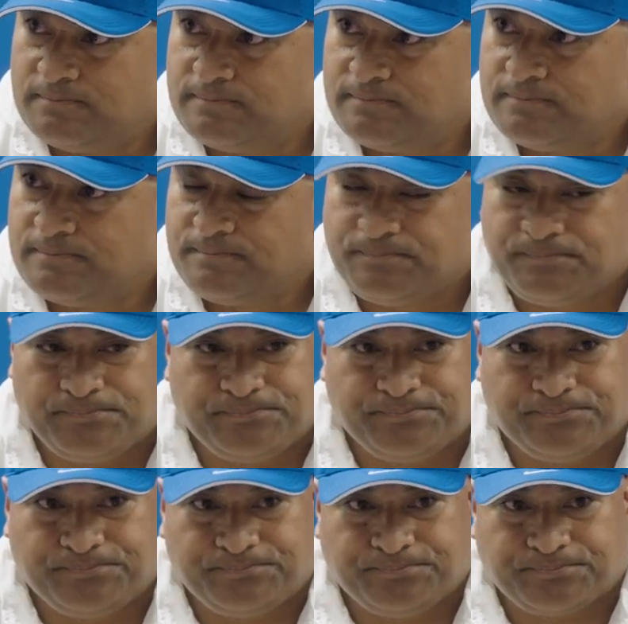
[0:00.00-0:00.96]
What do you say about
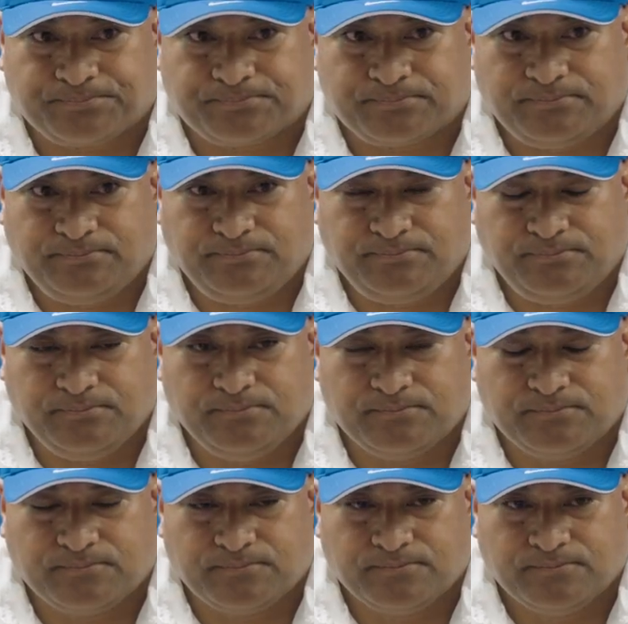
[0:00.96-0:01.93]
what Darius
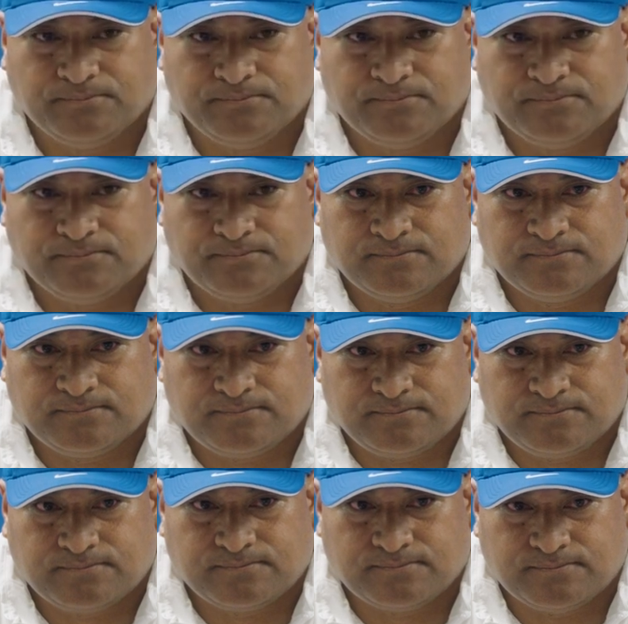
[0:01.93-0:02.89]
Lassiter has meant to this
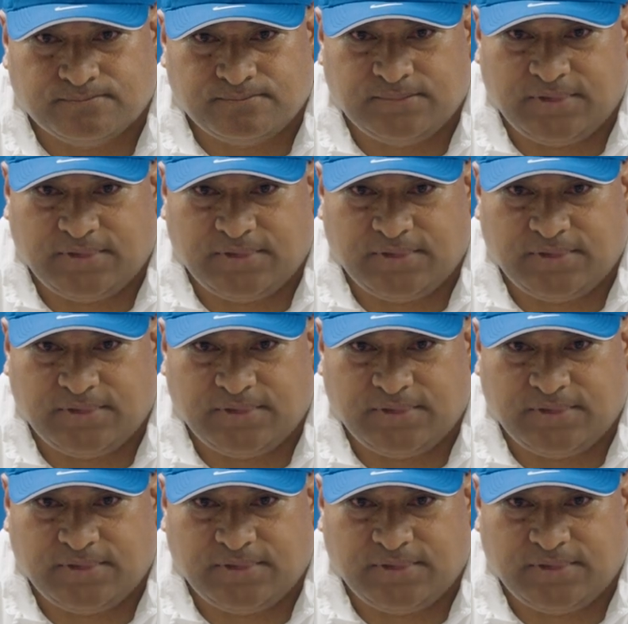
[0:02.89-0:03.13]
offense?